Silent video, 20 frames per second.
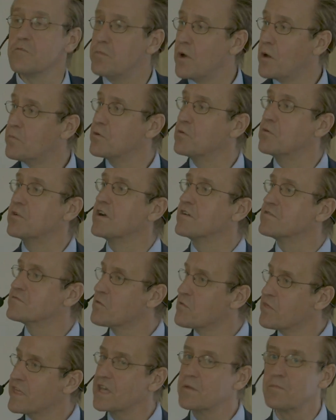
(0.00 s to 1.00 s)
of Bob Lucas
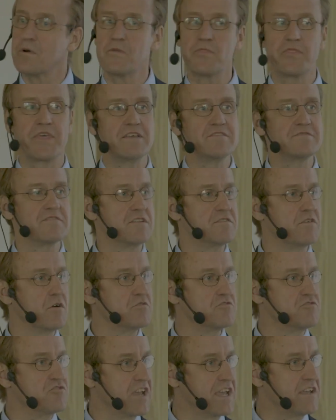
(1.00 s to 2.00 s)
to think about things that
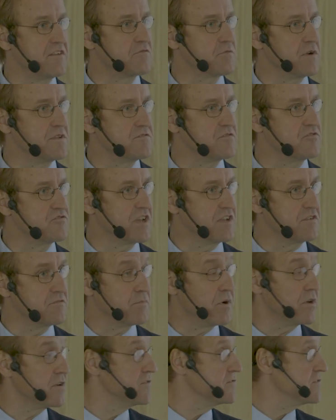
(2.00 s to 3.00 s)
don't change once you
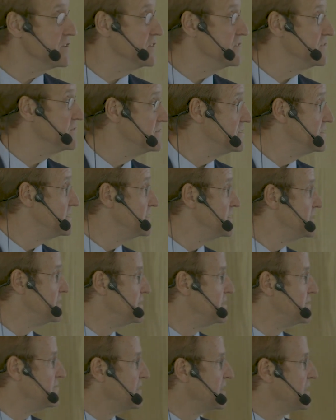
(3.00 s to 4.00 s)
change policy.
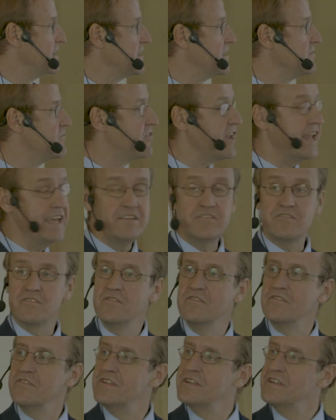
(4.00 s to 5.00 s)

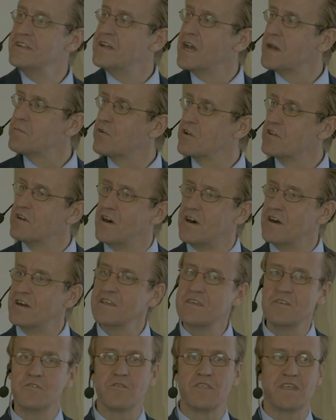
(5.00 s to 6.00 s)
Inflation. I'm going to
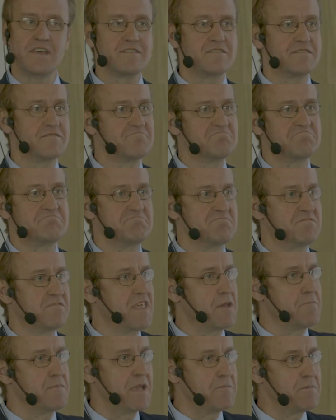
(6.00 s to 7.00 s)
argue that
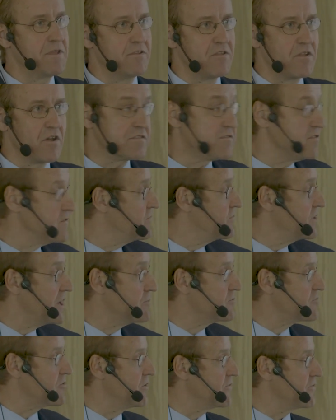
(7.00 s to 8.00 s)
there may be not a
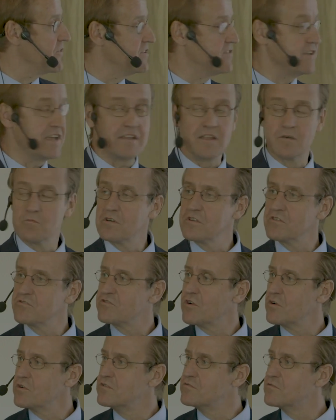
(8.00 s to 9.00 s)
Phillips curve in the data. I'm going to
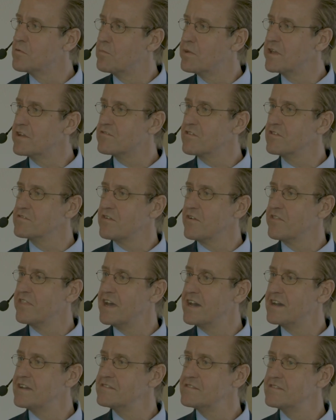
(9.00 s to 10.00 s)
show you 2 pictures on
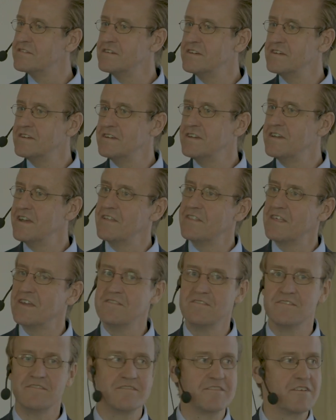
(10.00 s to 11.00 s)
that, and
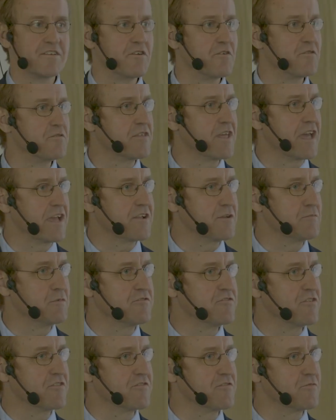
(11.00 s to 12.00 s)
then the
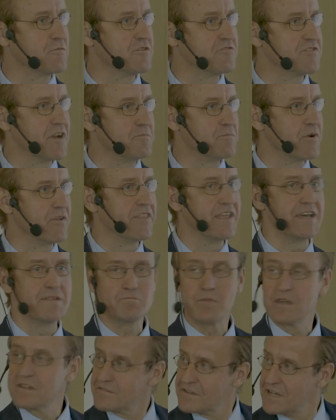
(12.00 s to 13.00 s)
econometricians will jump on
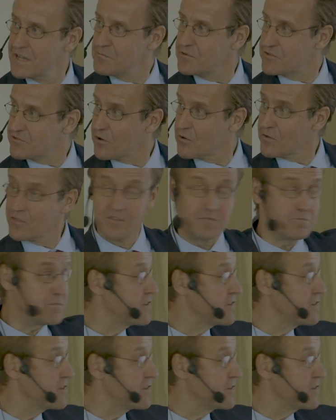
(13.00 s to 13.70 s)
that, but let me show you these